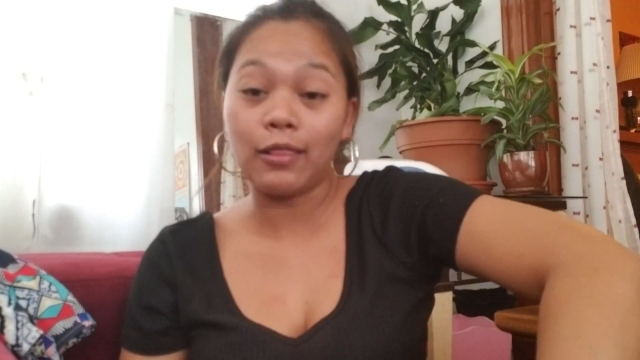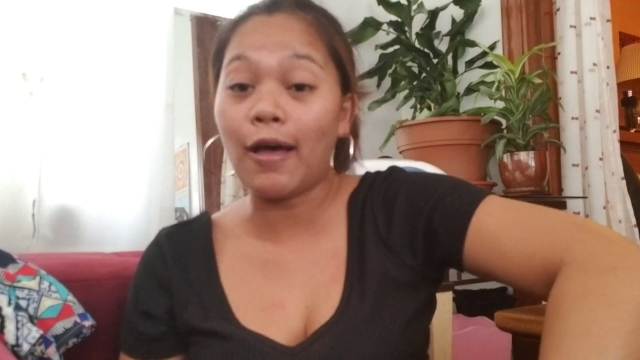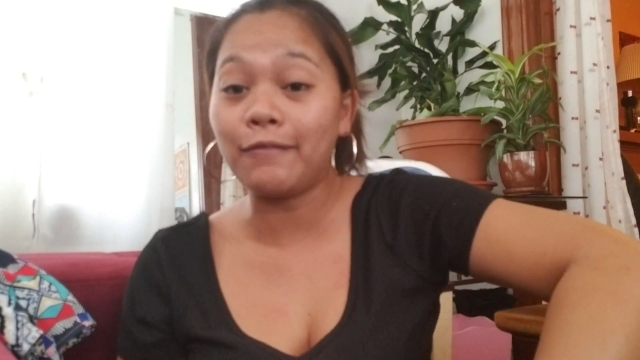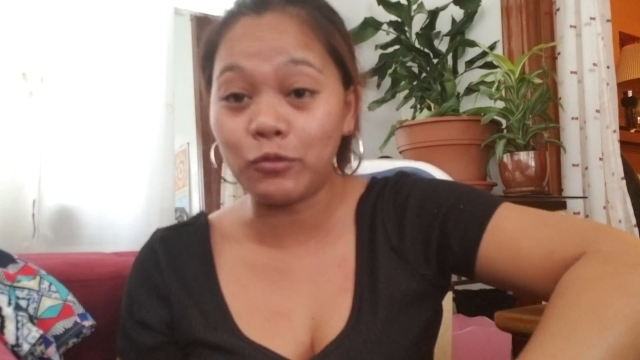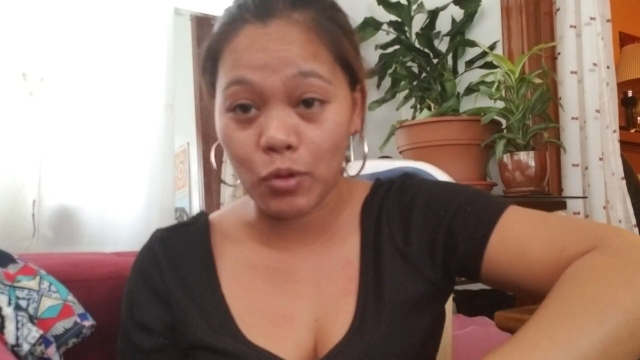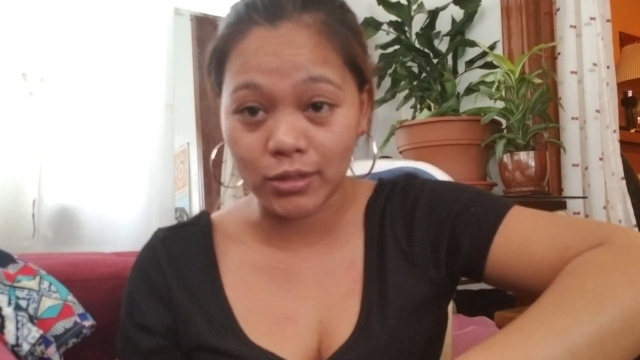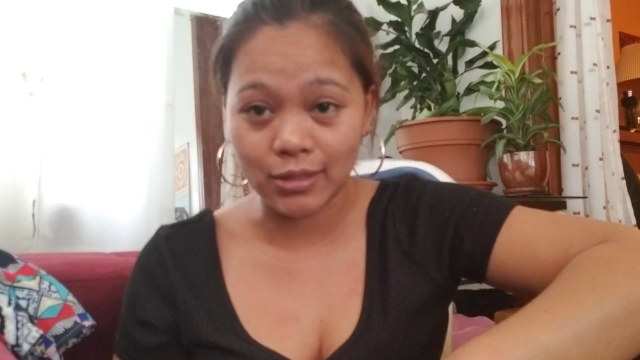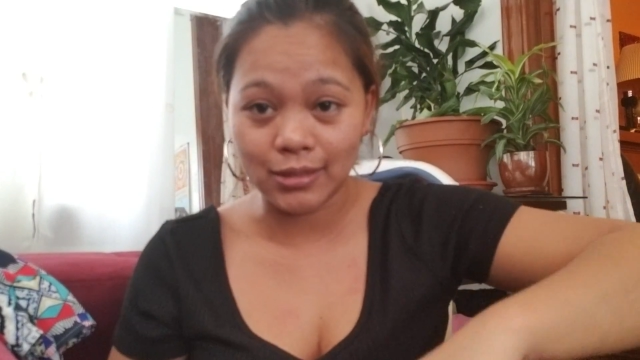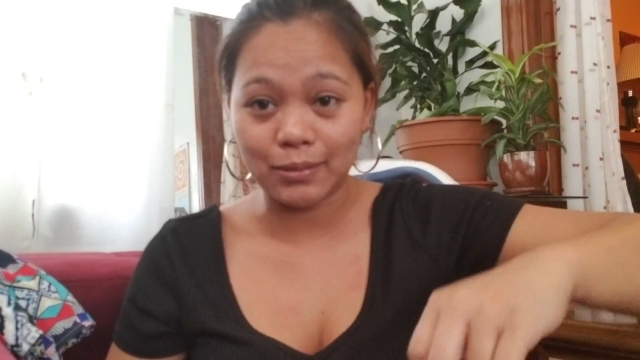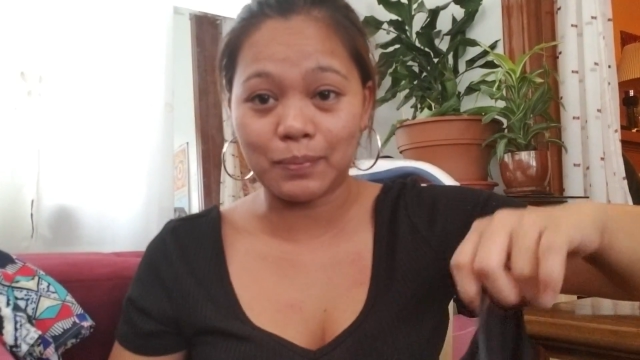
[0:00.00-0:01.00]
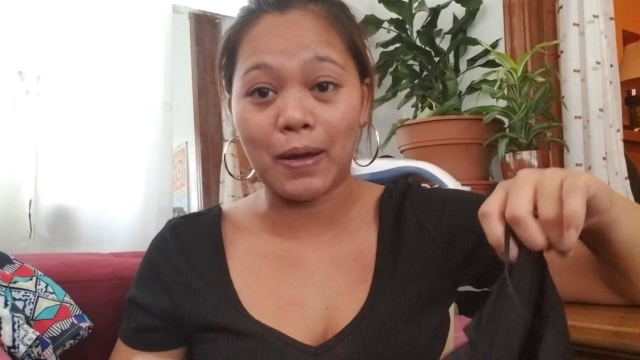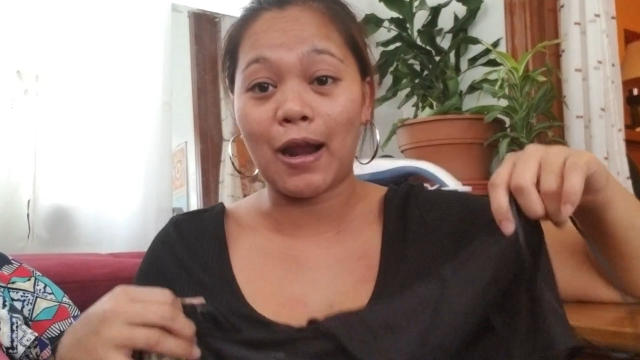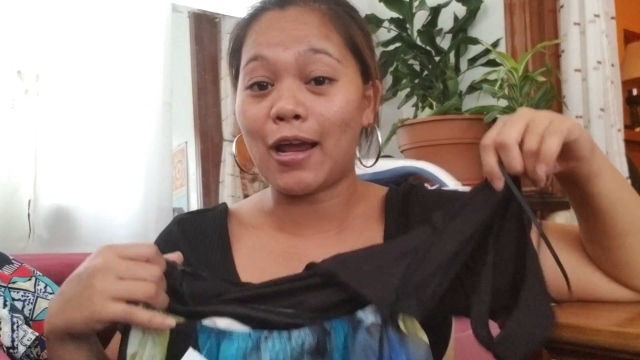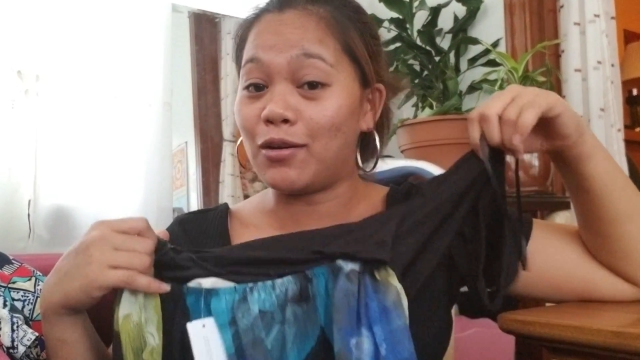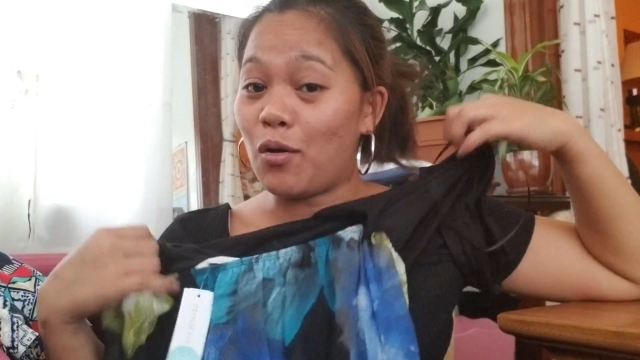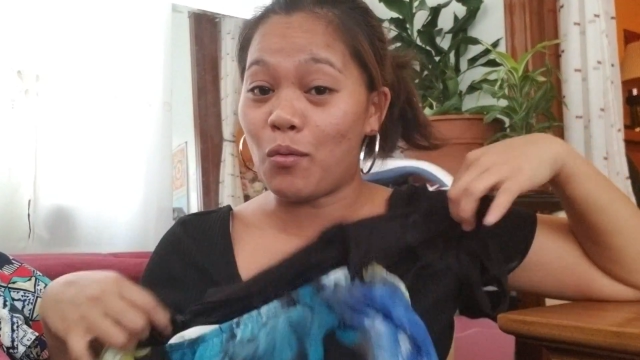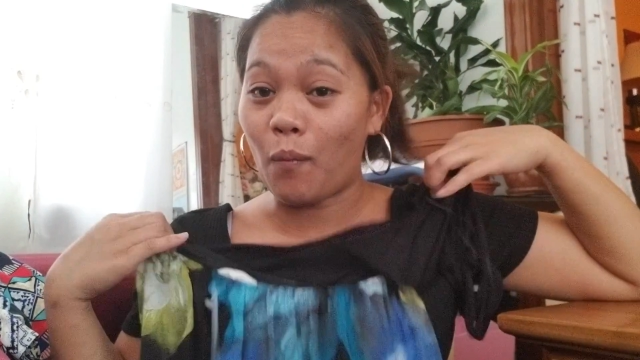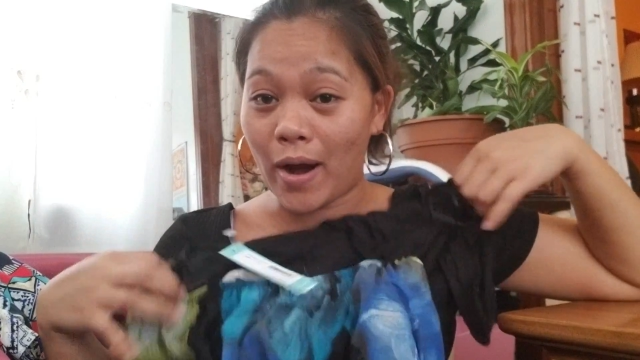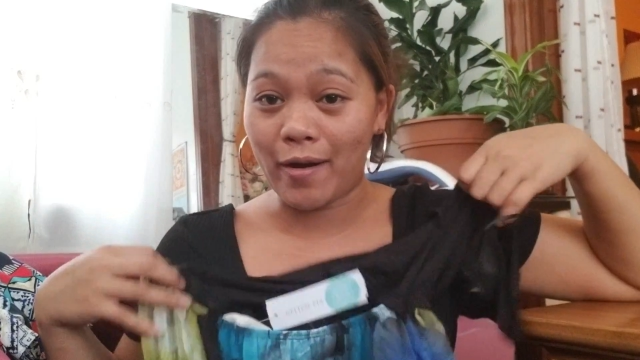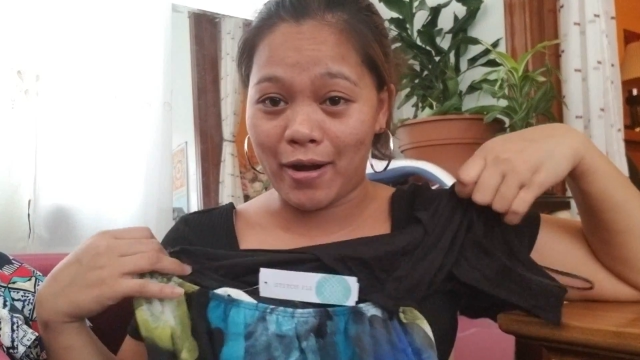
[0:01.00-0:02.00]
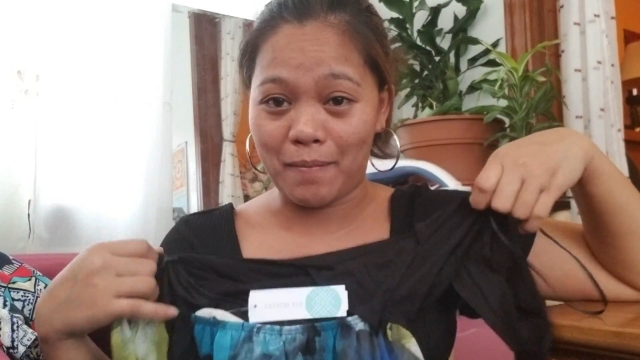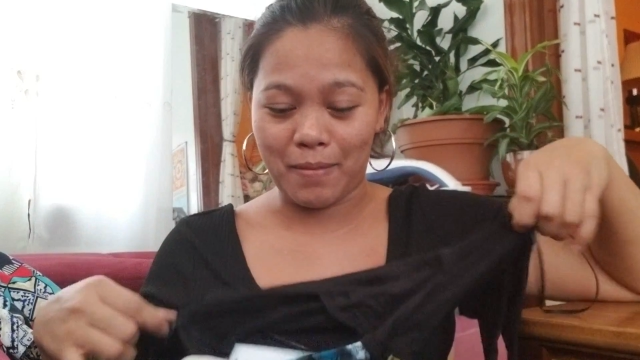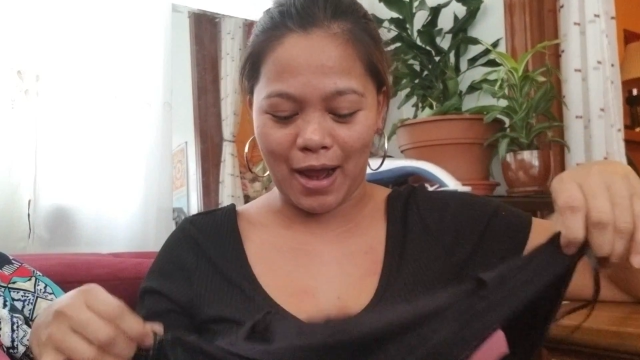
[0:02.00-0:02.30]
love dresses, but I don't wear them.